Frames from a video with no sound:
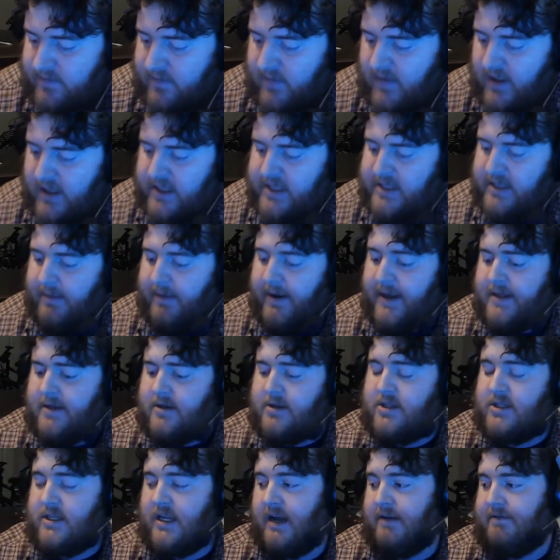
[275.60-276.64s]
Some other
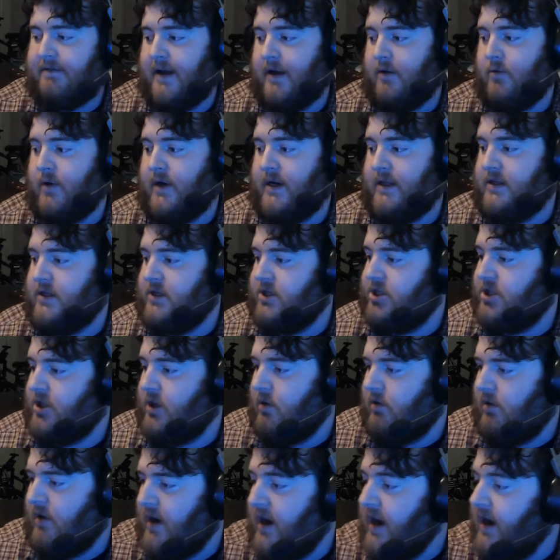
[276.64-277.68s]
stuff I wanted to
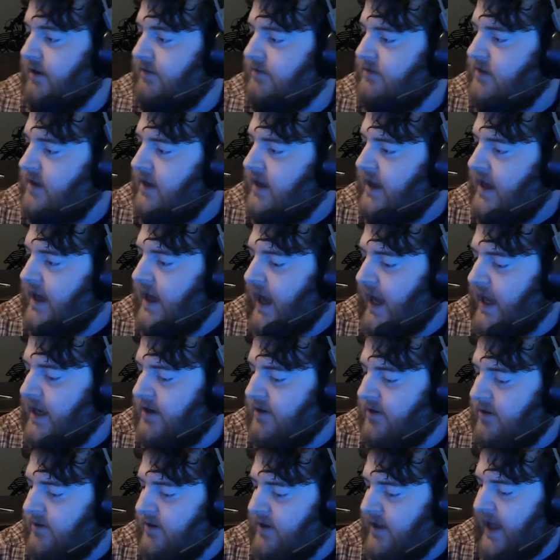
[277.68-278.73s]
show off. I
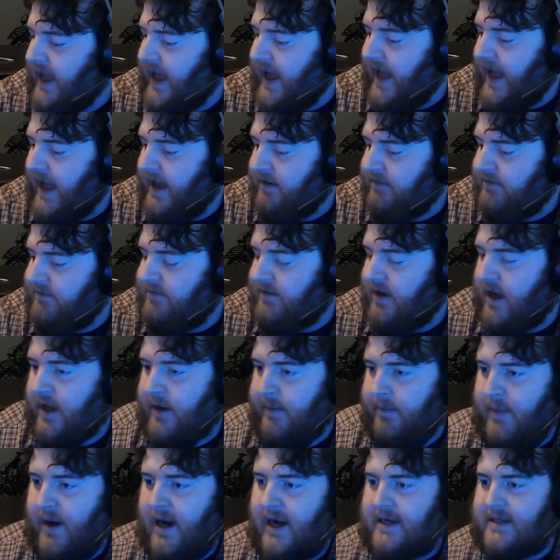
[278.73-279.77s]
don't have
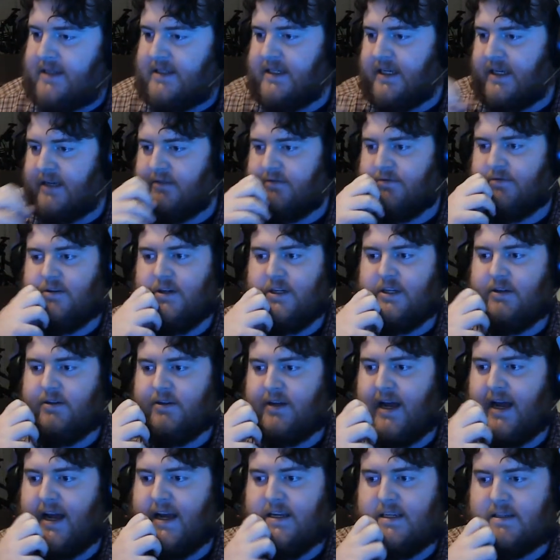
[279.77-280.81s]
unboxing for you
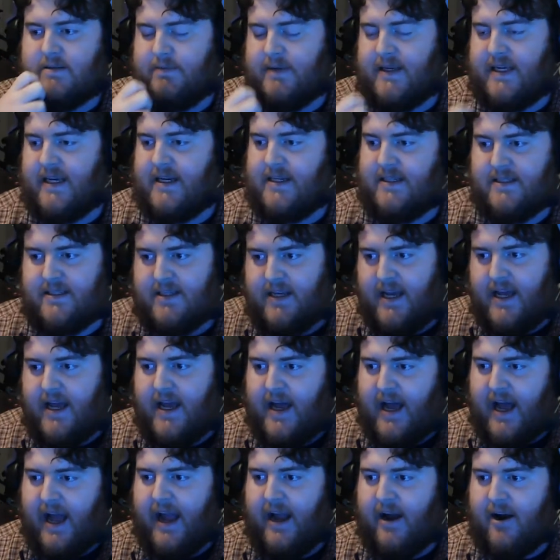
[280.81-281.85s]
guys because
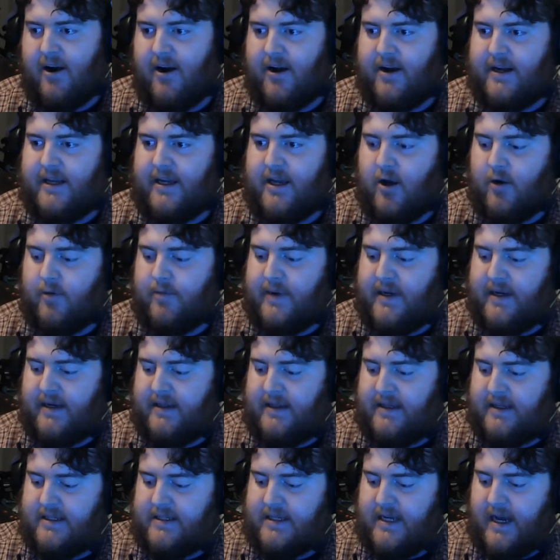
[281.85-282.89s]
I already opened
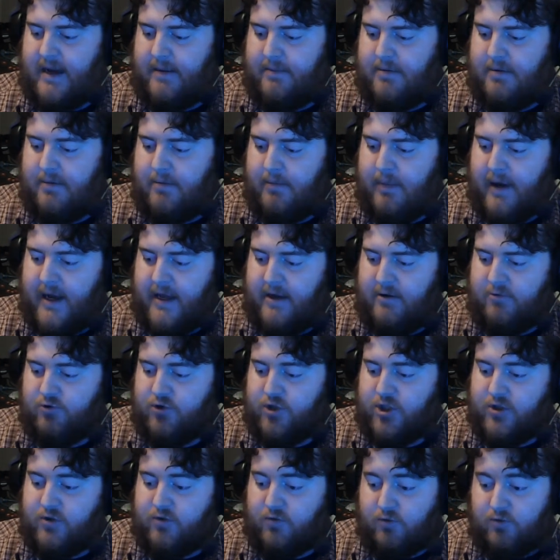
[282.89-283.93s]
these up, but
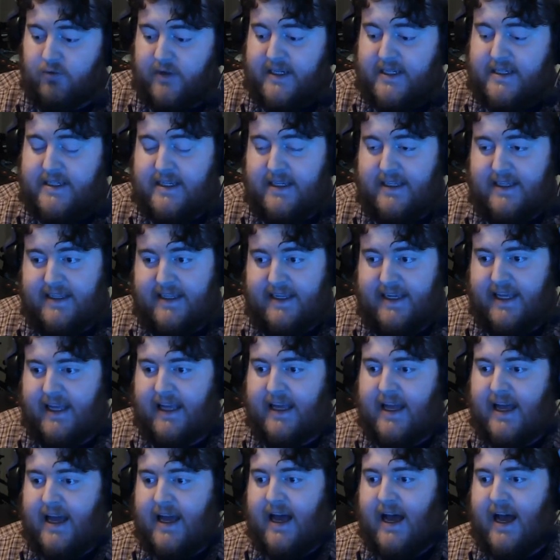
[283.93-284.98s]
just recently
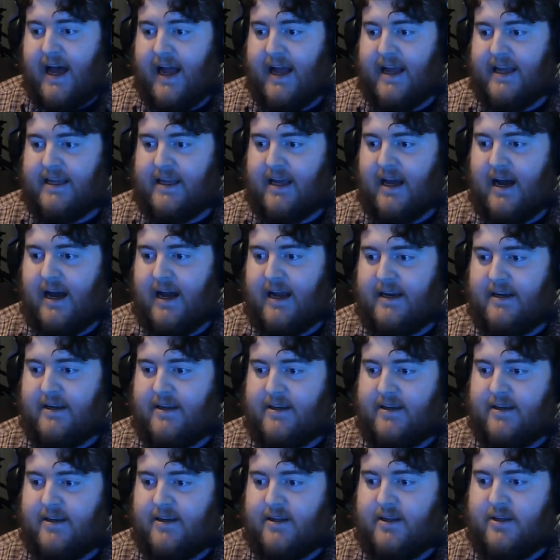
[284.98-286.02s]
I
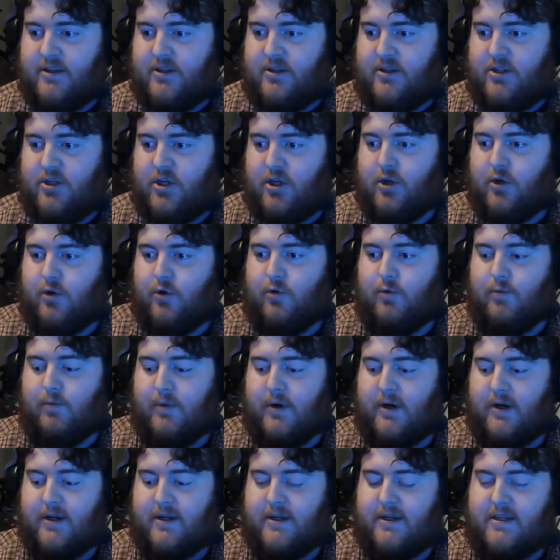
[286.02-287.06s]
got two
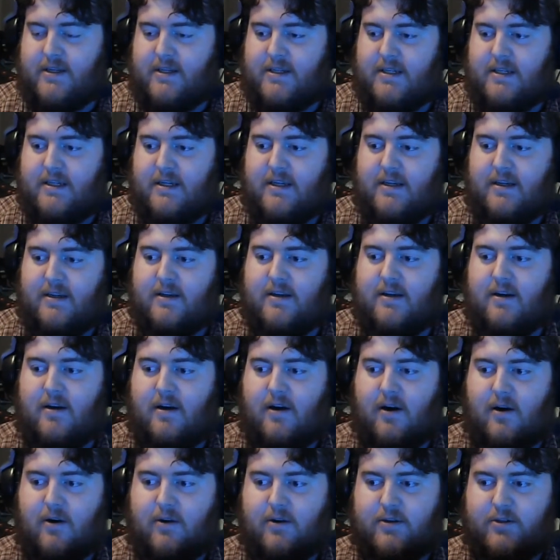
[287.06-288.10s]
books,
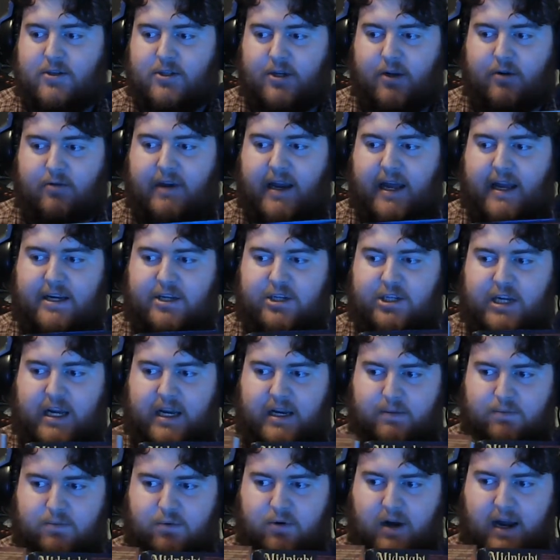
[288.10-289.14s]
also
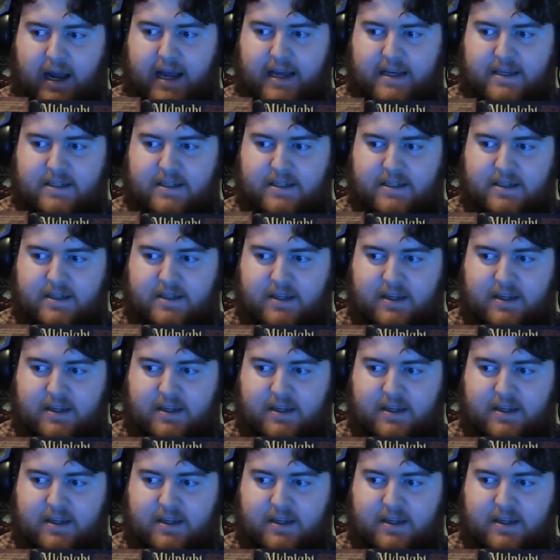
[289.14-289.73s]
Nightshade Press.